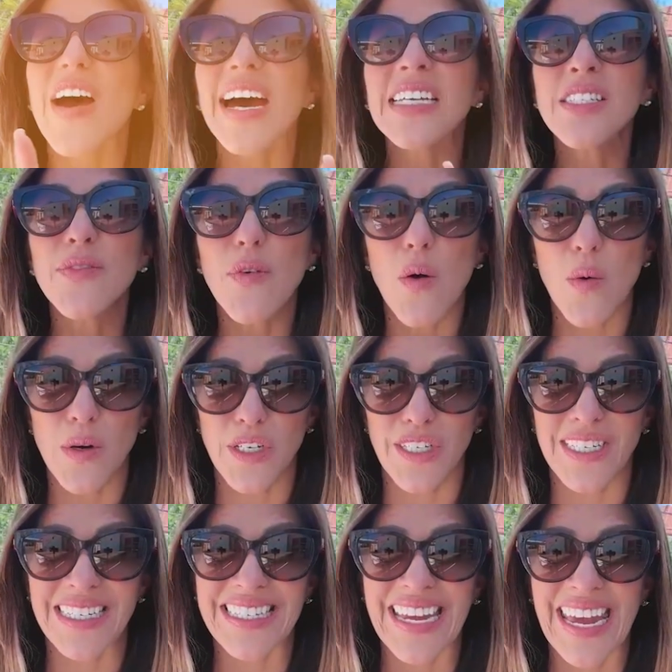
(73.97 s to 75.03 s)
Fast forward to
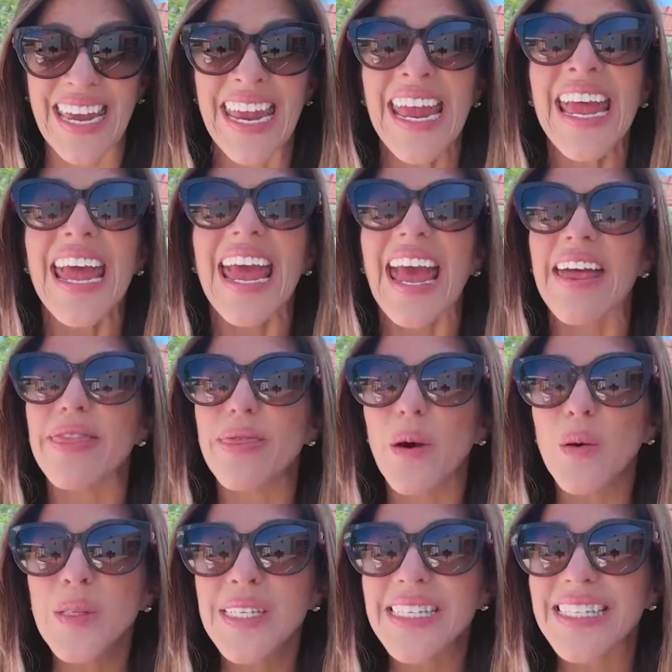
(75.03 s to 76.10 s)
today, and
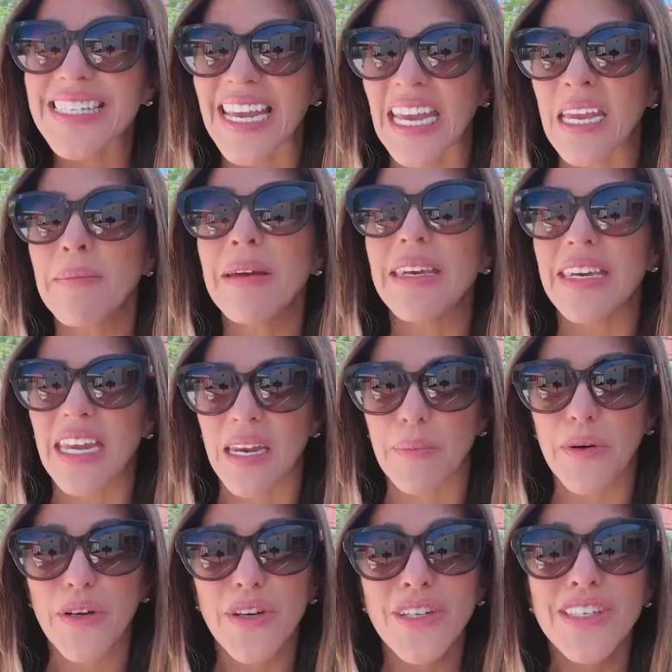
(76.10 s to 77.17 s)
those same
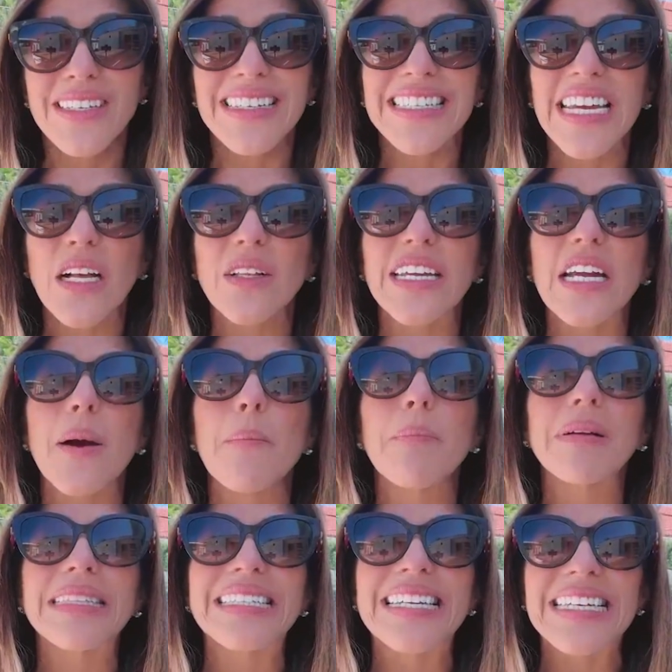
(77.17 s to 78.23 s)
neighborhoods tell a
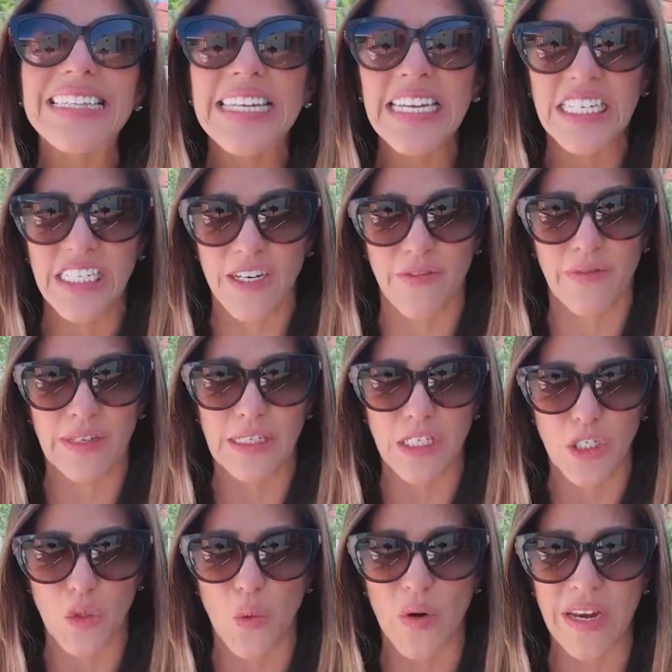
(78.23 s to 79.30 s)
completely different
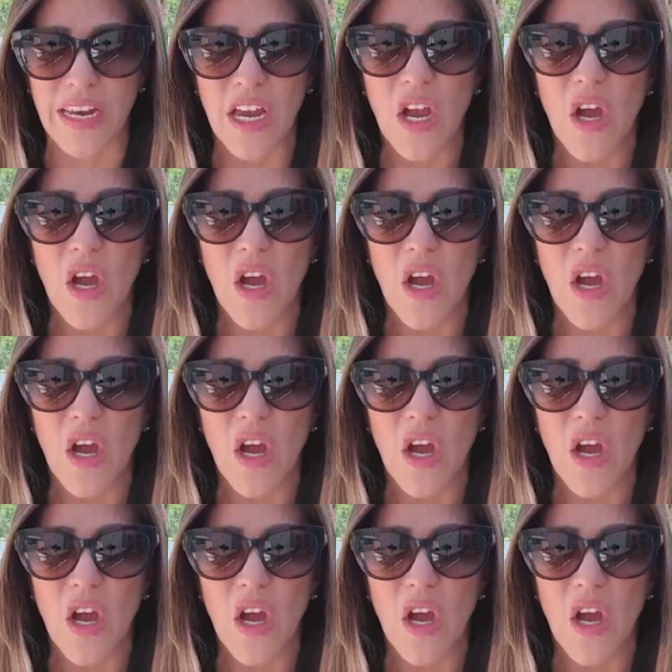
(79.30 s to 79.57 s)
story.